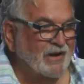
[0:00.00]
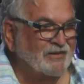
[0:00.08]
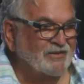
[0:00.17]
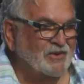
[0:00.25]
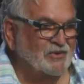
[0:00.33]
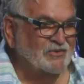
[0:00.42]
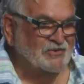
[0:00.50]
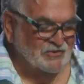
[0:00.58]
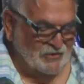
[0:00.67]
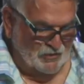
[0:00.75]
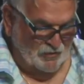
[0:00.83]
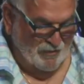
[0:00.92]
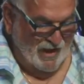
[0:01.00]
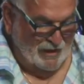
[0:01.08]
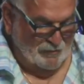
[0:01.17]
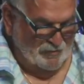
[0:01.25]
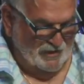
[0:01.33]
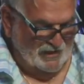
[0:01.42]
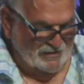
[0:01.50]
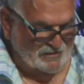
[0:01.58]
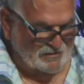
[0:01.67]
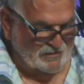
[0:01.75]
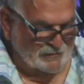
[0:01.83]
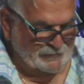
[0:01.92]
by those who make
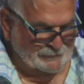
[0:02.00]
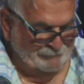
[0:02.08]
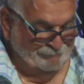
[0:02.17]
peace.